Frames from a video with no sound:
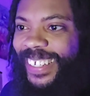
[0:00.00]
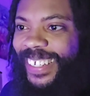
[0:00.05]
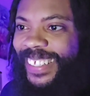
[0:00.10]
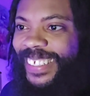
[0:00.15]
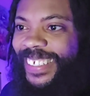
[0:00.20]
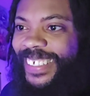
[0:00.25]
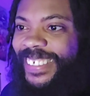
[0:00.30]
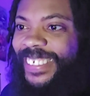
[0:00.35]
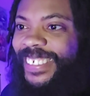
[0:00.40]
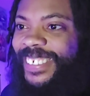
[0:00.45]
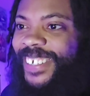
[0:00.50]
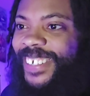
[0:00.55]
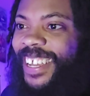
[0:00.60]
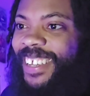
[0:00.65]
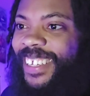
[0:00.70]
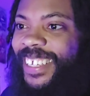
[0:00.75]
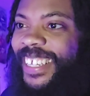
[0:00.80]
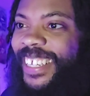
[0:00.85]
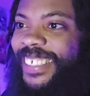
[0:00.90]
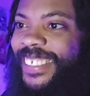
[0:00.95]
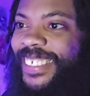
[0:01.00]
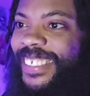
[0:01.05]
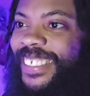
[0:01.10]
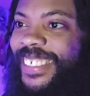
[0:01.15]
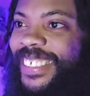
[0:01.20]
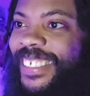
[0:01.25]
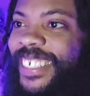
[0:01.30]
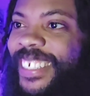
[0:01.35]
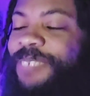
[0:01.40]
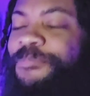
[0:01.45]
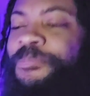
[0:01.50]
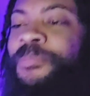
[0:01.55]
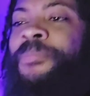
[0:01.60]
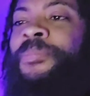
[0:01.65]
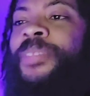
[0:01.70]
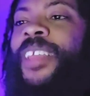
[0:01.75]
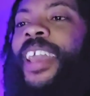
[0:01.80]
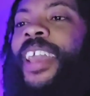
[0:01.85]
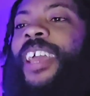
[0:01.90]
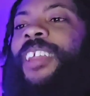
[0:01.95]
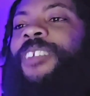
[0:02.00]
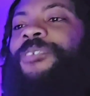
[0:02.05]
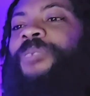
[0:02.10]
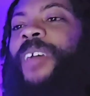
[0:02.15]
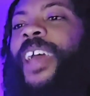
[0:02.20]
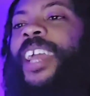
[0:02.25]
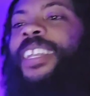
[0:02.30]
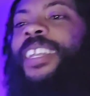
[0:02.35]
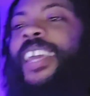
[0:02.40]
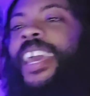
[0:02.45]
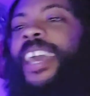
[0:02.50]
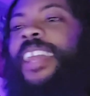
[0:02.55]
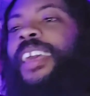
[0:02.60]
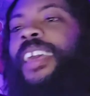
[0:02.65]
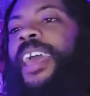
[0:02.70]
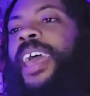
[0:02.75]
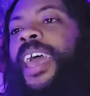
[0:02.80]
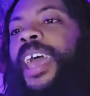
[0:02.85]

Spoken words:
Those drop kicks are stiff. And the fact that